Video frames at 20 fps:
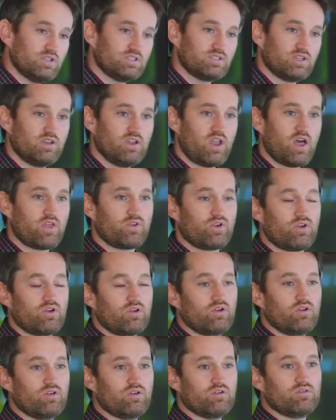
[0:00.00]
is
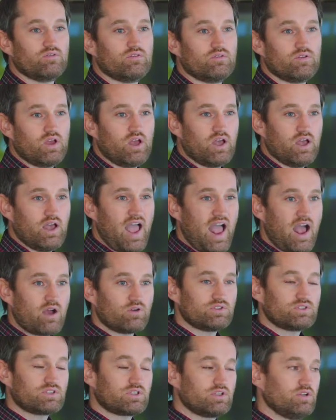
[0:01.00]
another
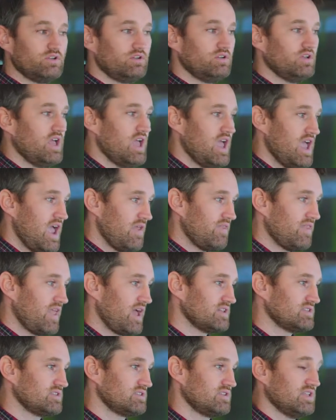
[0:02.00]
how skill, and
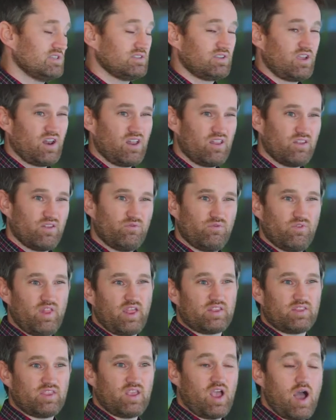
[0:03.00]
it's kind of
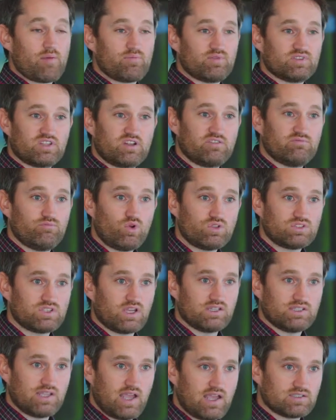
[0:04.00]
like the opposite of
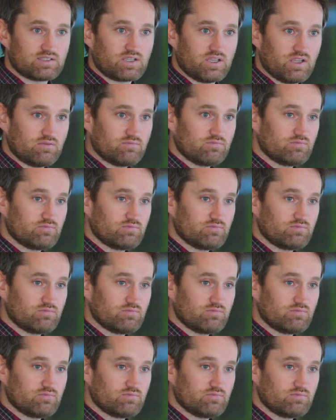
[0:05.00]
multitasking.